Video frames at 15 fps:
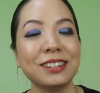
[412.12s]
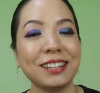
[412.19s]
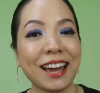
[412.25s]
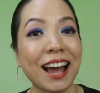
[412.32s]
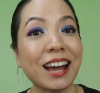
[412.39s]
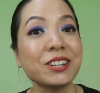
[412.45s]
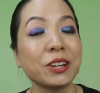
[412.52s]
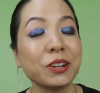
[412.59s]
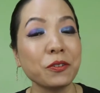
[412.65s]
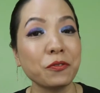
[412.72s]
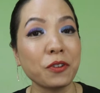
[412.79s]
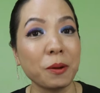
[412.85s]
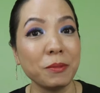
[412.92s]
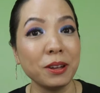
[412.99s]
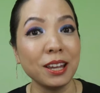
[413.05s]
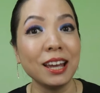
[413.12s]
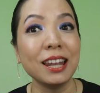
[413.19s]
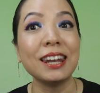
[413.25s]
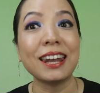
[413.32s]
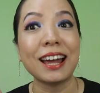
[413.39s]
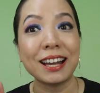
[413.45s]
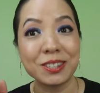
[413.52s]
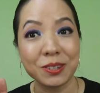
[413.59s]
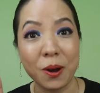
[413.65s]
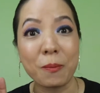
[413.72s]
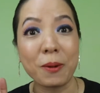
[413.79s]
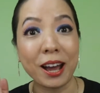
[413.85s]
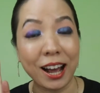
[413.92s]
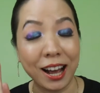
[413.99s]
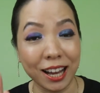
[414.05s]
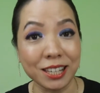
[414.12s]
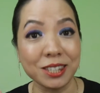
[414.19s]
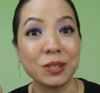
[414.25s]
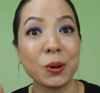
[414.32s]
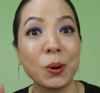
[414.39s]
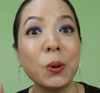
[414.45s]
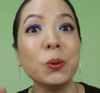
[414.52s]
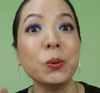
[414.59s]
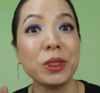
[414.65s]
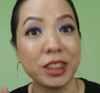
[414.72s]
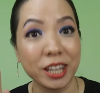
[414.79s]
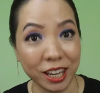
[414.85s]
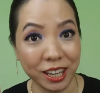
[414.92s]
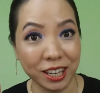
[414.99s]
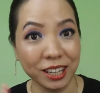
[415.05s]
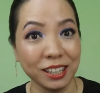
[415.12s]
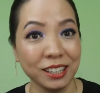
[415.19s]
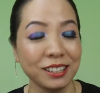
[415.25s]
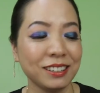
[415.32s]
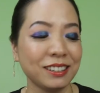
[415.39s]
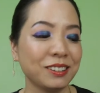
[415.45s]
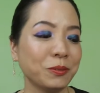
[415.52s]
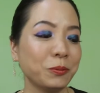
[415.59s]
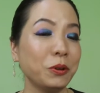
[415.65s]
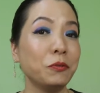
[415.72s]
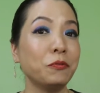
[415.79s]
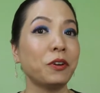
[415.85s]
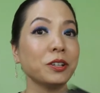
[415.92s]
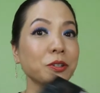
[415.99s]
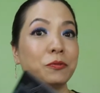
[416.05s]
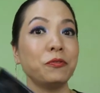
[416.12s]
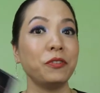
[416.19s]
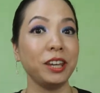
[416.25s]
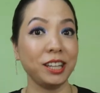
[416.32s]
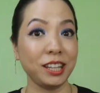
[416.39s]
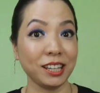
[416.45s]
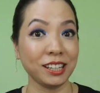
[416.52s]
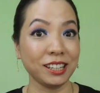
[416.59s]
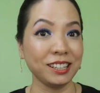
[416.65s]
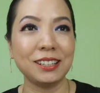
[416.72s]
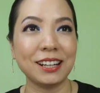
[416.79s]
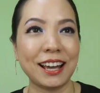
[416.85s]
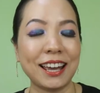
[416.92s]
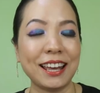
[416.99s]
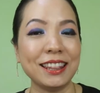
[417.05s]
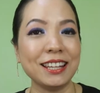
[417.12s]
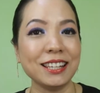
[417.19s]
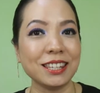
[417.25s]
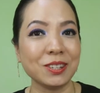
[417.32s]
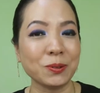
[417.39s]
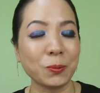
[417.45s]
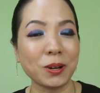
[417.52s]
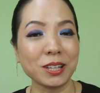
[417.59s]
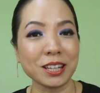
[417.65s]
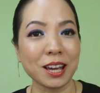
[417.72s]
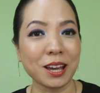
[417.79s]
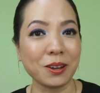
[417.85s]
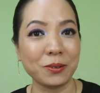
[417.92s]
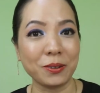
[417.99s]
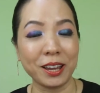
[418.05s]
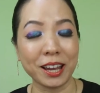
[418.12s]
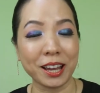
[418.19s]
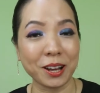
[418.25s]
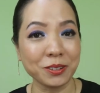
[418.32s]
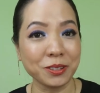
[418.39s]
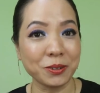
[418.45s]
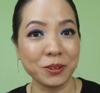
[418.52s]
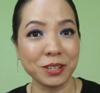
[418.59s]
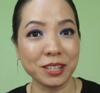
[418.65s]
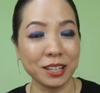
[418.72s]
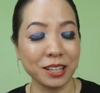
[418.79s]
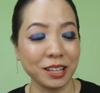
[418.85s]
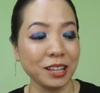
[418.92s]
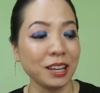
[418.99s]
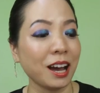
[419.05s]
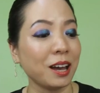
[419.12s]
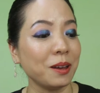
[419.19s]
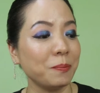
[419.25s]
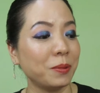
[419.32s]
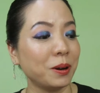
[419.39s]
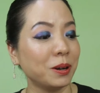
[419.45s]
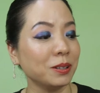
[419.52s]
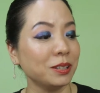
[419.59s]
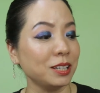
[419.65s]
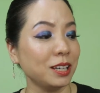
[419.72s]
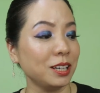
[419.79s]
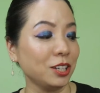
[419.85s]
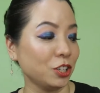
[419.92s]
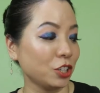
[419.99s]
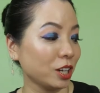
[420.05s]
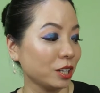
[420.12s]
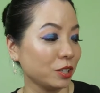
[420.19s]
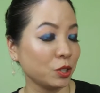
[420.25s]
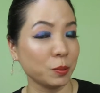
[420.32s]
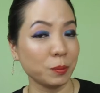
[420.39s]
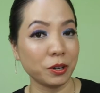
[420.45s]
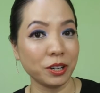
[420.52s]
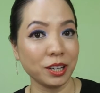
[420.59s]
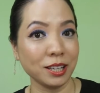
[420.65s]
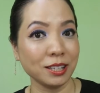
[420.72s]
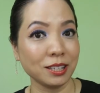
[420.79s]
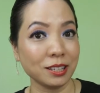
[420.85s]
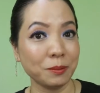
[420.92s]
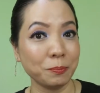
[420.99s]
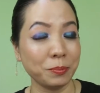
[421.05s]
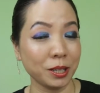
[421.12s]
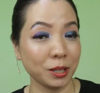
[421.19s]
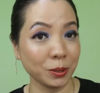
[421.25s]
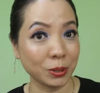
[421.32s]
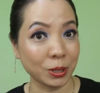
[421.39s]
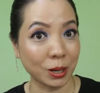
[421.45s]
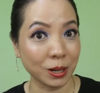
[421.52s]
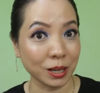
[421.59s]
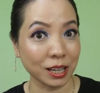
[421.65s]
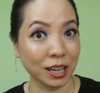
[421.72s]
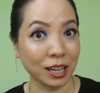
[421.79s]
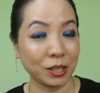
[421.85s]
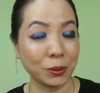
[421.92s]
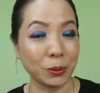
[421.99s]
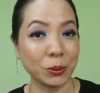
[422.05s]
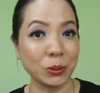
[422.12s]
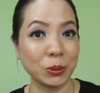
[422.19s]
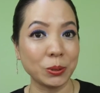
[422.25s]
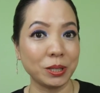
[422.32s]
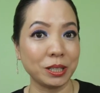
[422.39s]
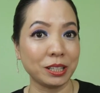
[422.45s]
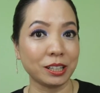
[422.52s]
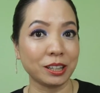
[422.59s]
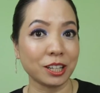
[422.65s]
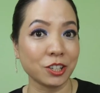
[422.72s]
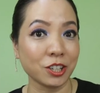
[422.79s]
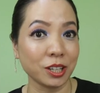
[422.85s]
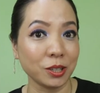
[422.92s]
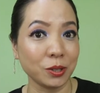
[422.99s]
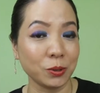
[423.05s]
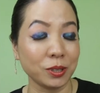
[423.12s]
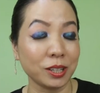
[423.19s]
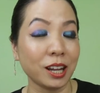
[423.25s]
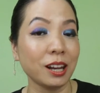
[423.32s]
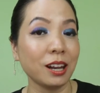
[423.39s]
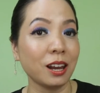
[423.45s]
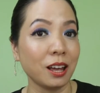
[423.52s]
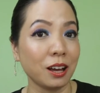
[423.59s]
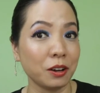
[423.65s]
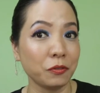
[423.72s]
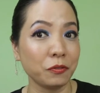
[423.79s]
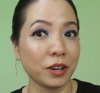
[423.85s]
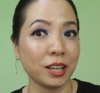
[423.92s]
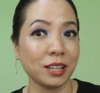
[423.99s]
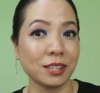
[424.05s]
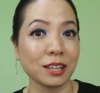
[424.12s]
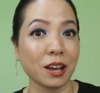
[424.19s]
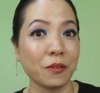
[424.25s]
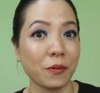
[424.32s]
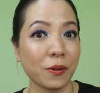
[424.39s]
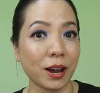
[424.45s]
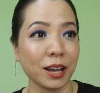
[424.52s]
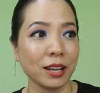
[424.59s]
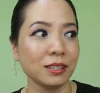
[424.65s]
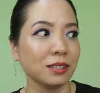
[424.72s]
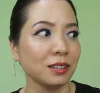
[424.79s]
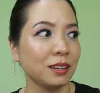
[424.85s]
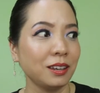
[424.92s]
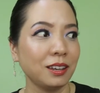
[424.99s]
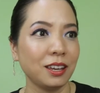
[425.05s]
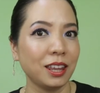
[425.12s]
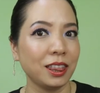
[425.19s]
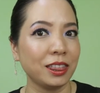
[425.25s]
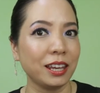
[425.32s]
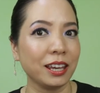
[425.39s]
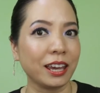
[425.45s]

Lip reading: the eyeshadow formula lasts on my eyes the whole day without fading. And this is what I encountered recently. I bought the Charlotte Tilbury Instant Pillow Talk and also the Natasha Denona Love and Sunrise. They